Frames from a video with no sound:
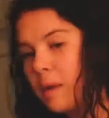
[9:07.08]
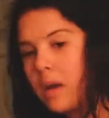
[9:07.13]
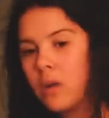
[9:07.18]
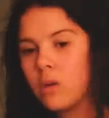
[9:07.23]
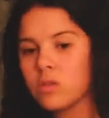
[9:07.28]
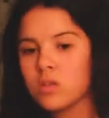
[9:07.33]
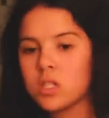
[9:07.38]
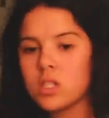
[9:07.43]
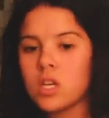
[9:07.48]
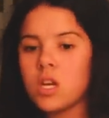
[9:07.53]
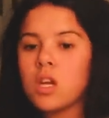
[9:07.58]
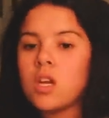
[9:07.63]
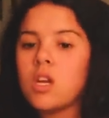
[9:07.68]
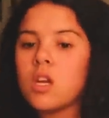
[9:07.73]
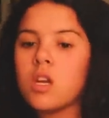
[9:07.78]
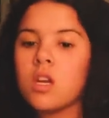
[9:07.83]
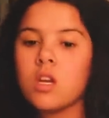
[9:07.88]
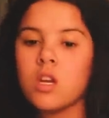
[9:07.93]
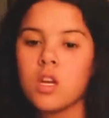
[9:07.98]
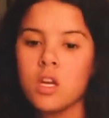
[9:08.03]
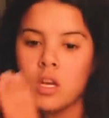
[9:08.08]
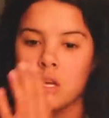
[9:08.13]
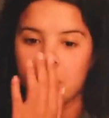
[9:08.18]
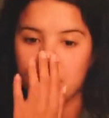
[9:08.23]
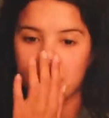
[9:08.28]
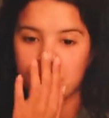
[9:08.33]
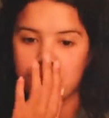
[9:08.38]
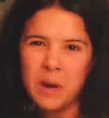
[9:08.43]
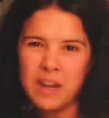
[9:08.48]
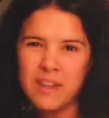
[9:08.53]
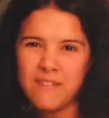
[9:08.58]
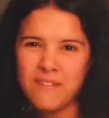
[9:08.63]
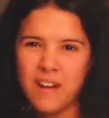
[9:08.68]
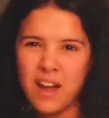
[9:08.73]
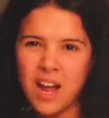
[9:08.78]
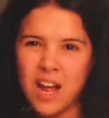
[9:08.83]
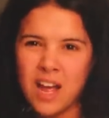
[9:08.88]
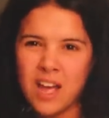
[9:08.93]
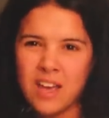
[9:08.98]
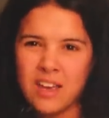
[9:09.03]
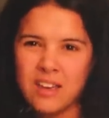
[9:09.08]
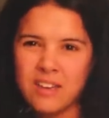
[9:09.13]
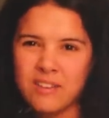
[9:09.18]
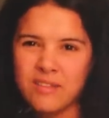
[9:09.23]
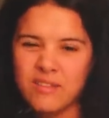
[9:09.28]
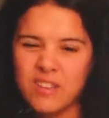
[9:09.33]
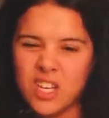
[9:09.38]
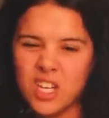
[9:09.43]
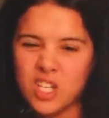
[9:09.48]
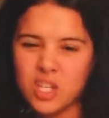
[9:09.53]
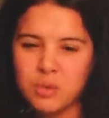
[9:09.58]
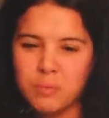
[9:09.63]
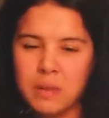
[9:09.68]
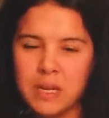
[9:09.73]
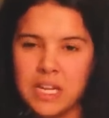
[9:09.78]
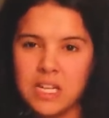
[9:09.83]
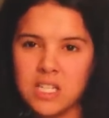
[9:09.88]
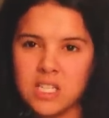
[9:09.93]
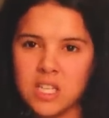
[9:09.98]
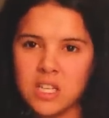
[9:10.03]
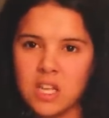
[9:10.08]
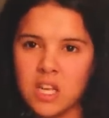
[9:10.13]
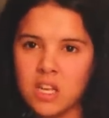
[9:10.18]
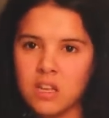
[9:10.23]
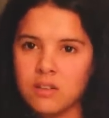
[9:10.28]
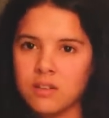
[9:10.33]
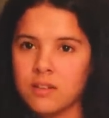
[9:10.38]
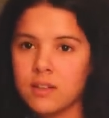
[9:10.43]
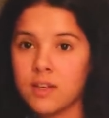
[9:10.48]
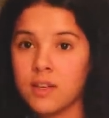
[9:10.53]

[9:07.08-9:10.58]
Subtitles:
about like 25-ish minutes and then